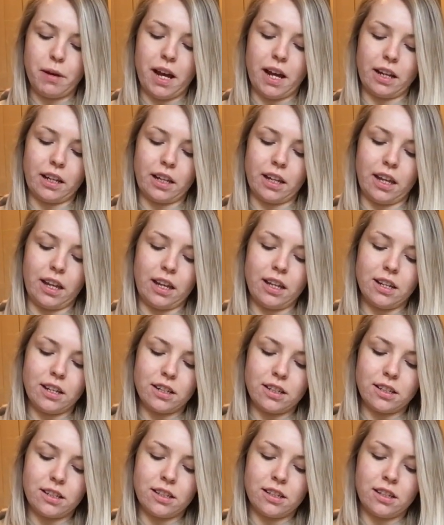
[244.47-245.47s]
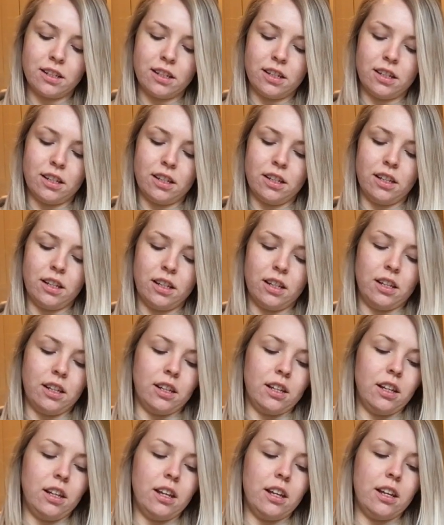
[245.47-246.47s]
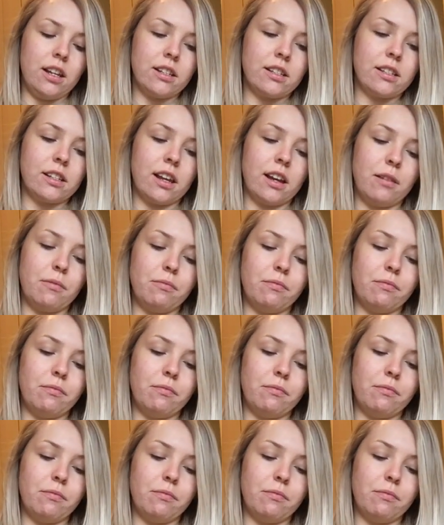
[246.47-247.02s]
pancakes, it's